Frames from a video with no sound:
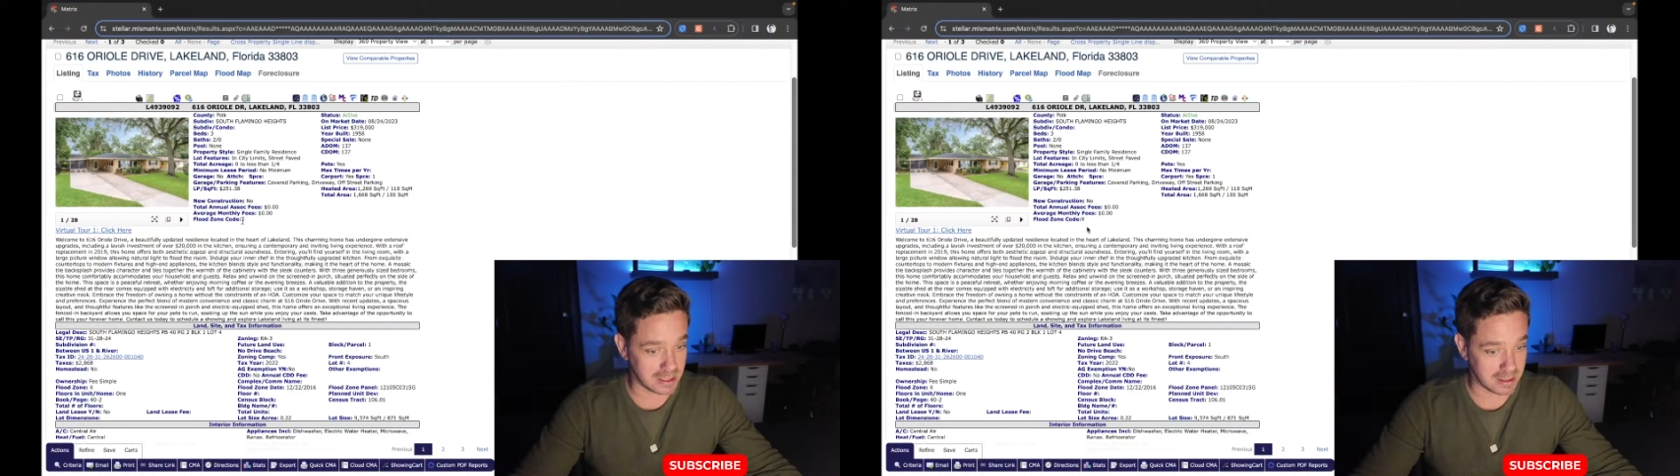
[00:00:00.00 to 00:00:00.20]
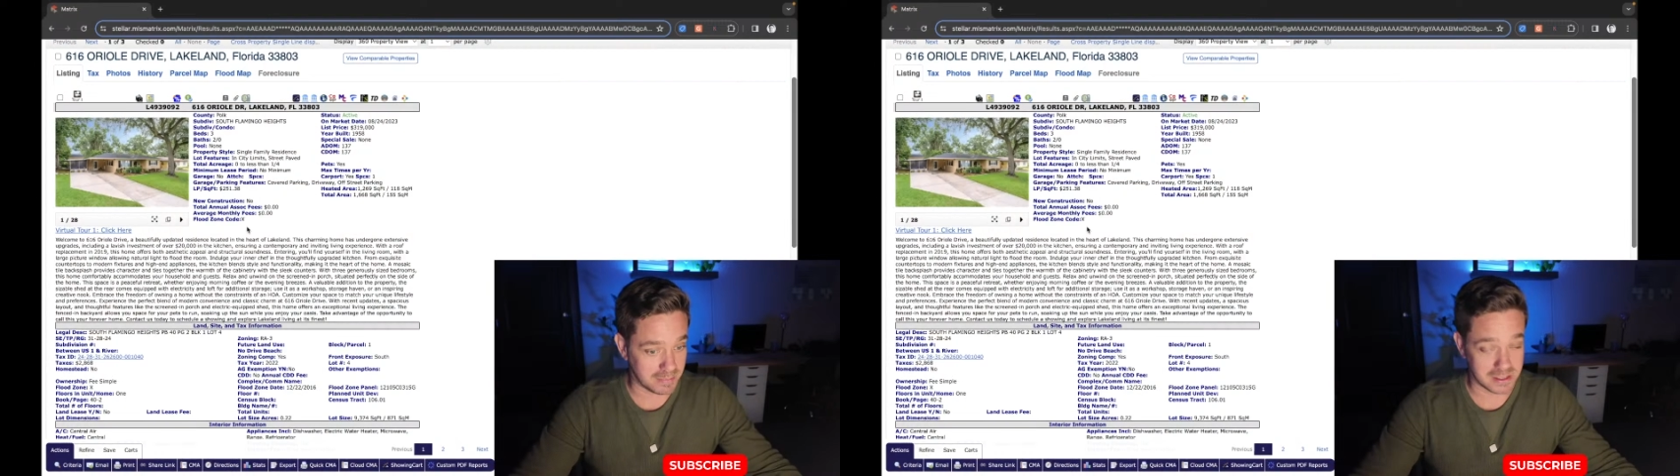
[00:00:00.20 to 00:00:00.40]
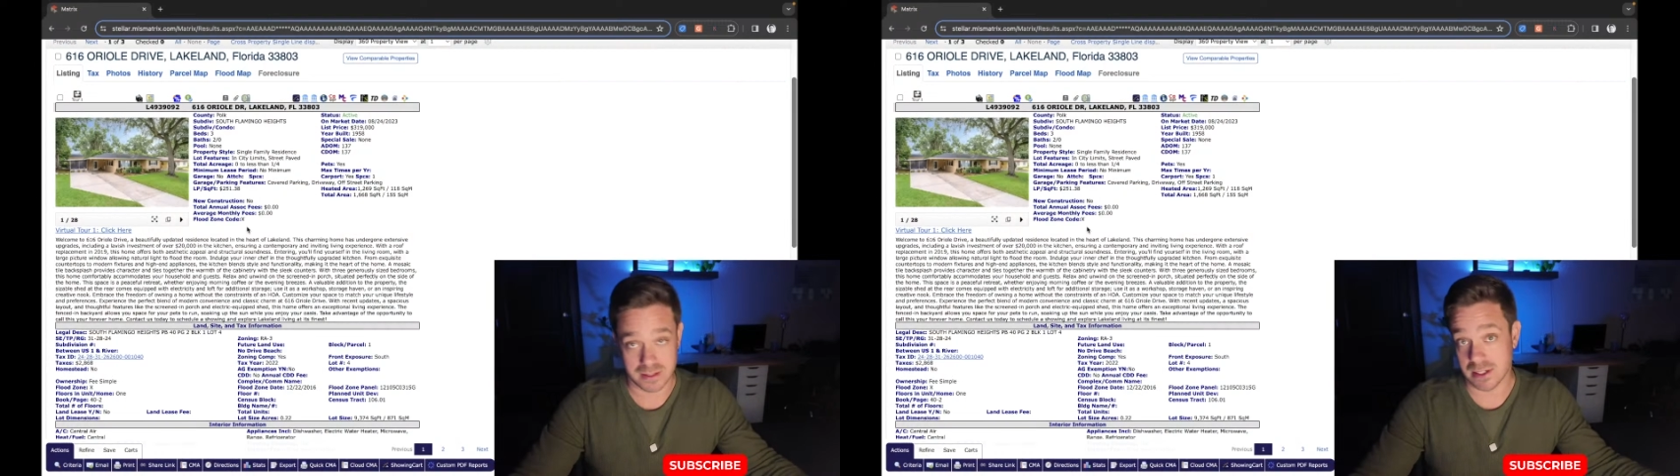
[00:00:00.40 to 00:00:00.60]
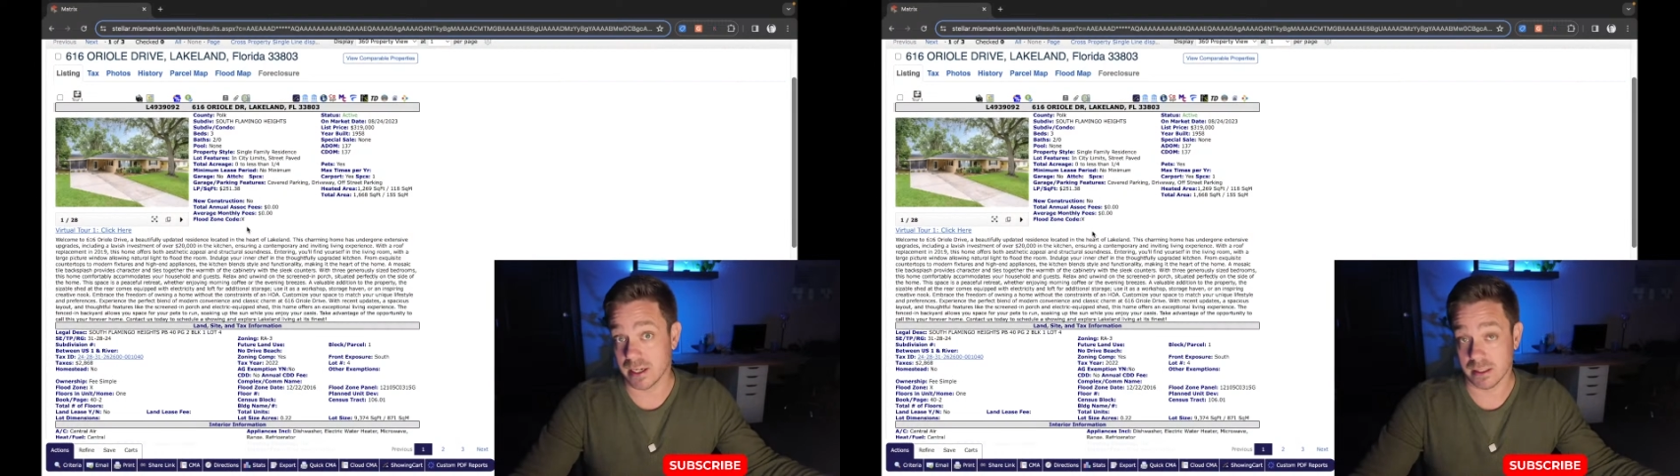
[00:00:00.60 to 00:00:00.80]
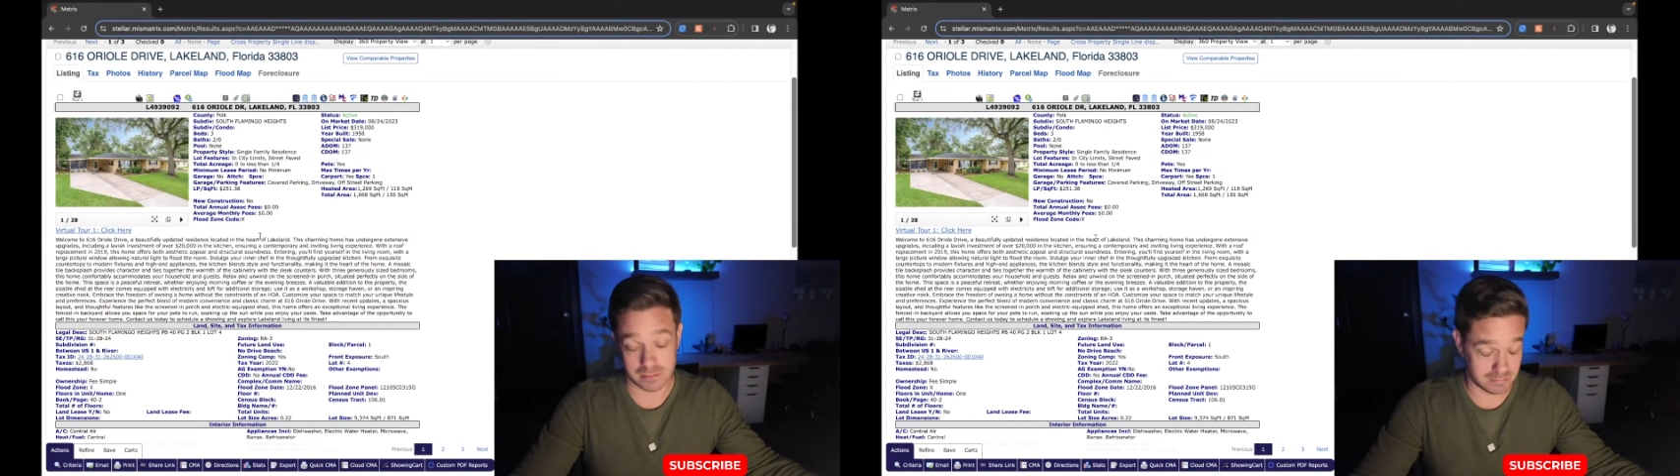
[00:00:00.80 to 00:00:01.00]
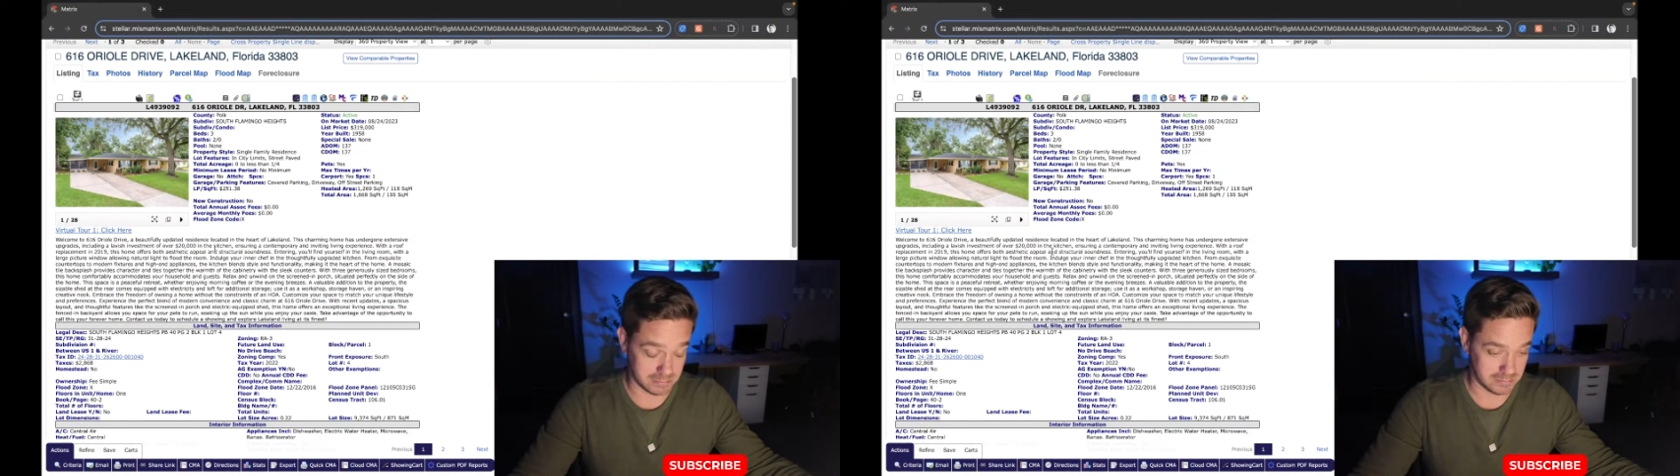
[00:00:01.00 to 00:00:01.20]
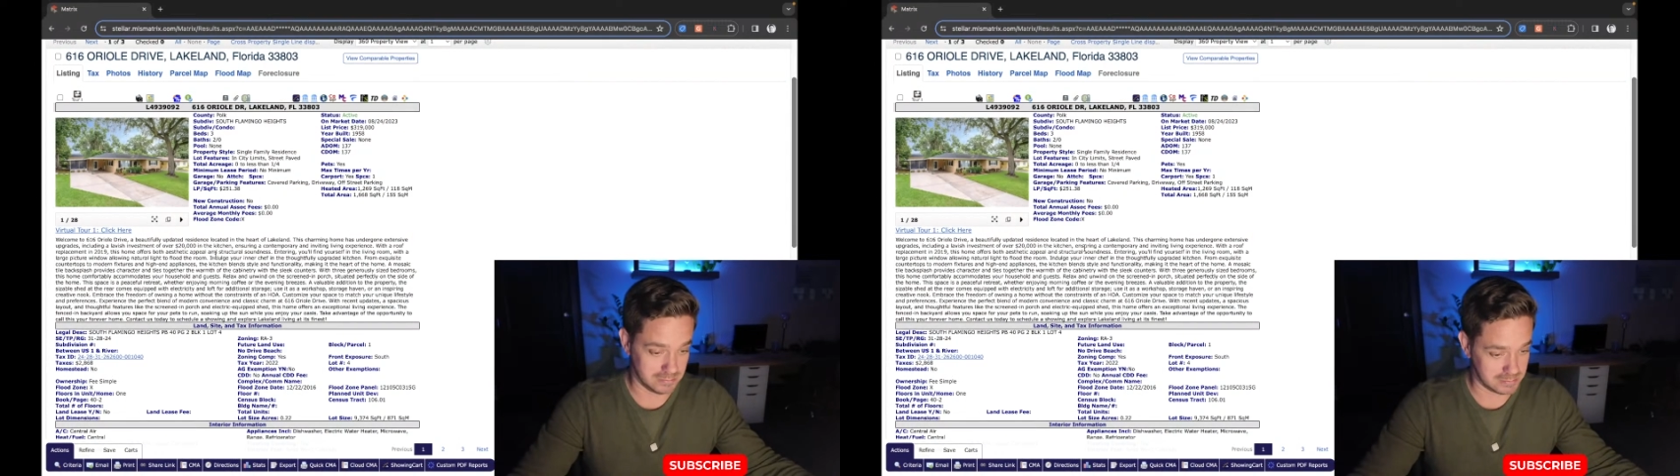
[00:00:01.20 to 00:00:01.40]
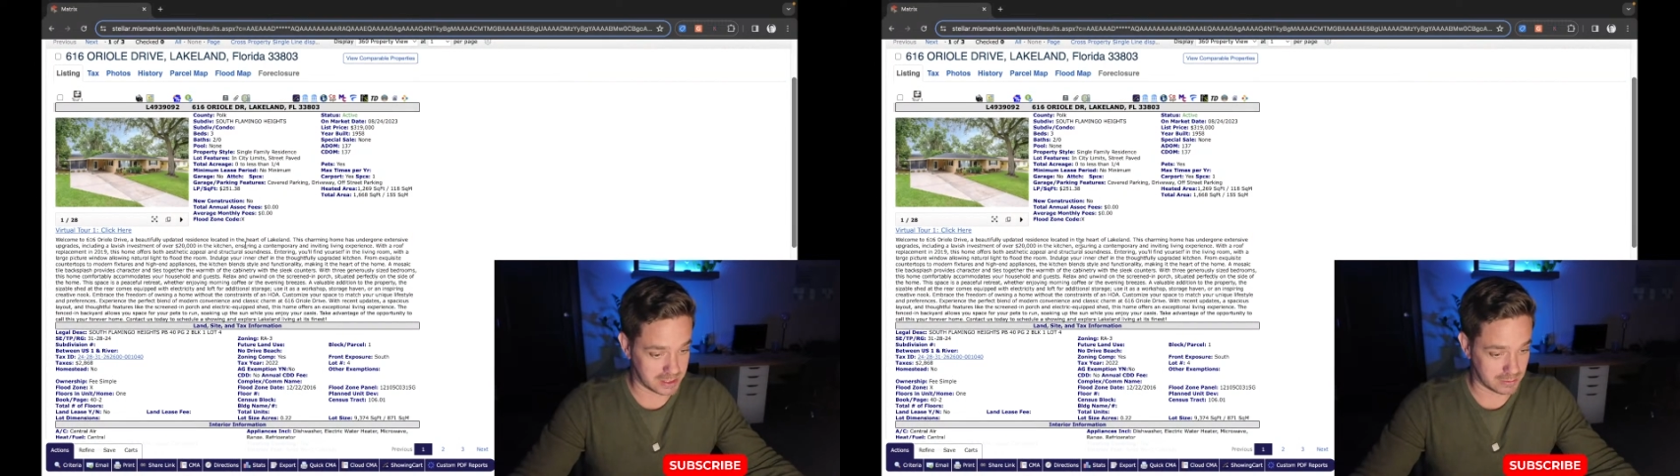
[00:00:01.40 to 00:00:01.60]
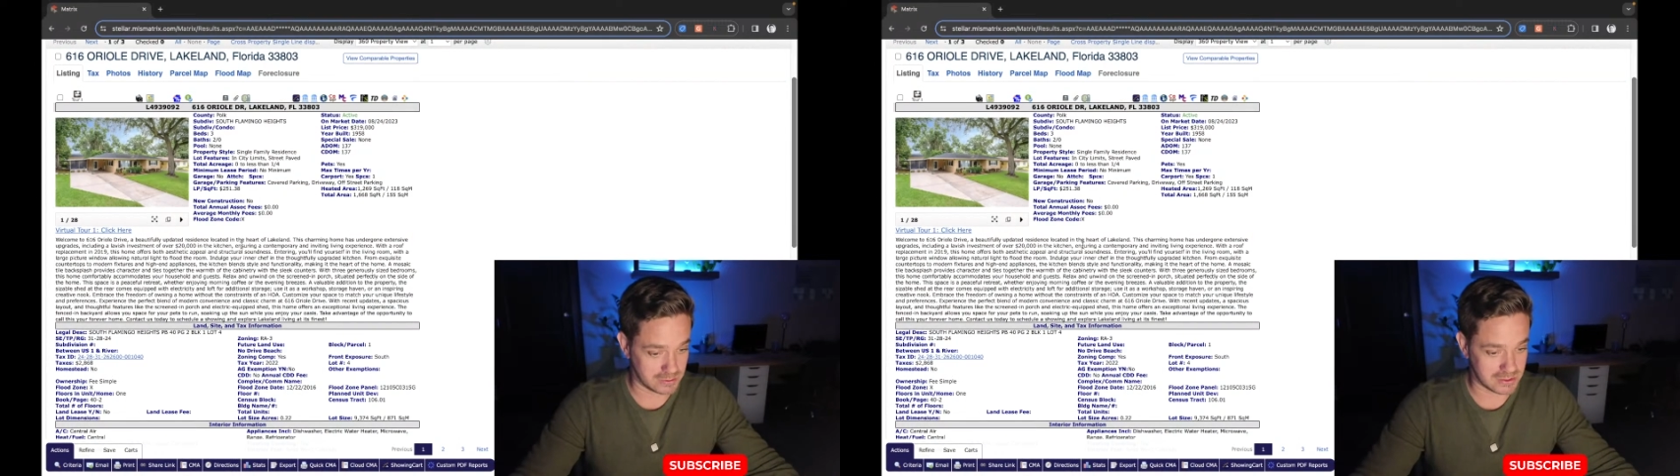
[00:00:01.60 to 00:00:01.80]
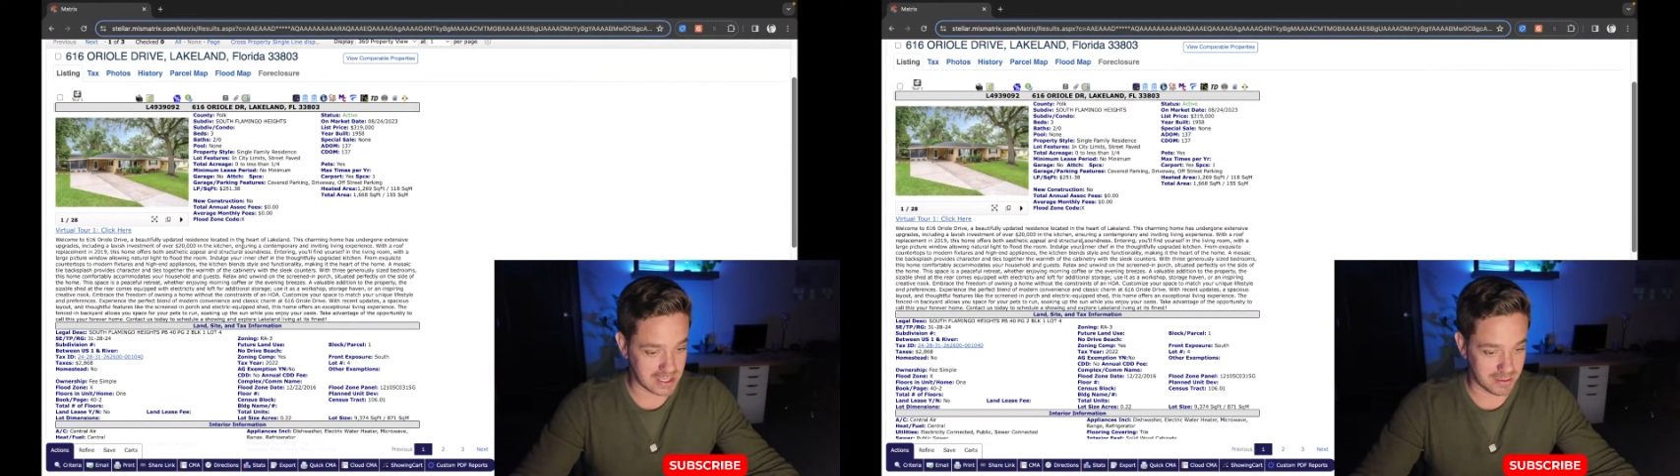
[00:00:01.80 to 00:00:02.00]
this is in a
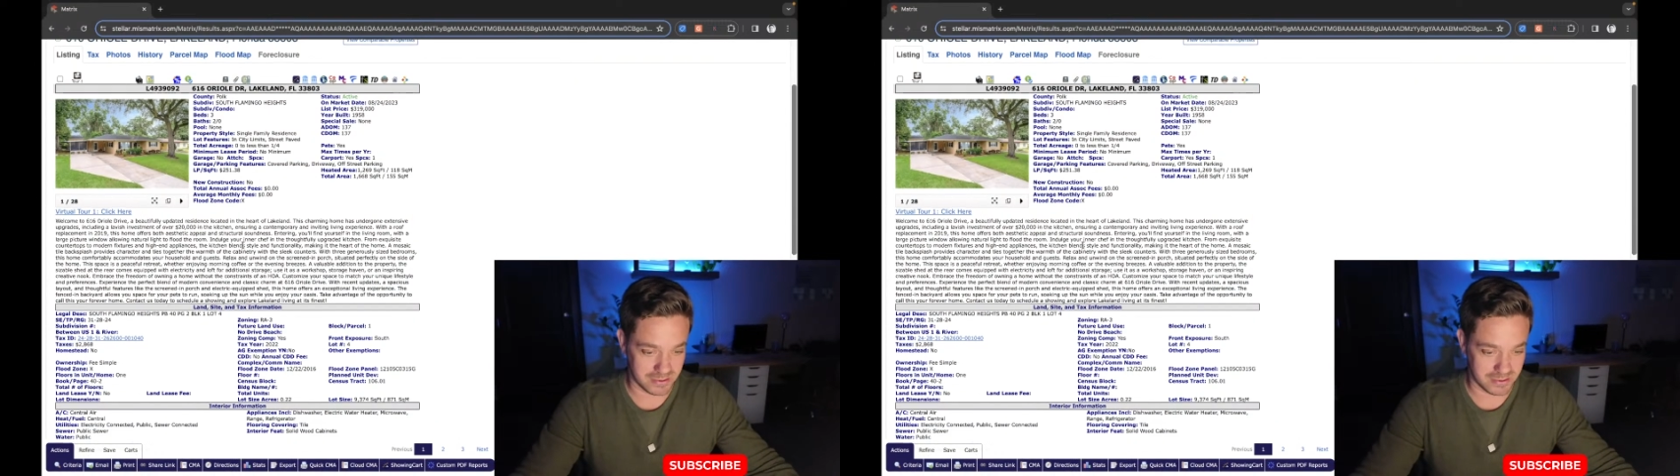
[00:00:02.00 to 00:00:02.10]
south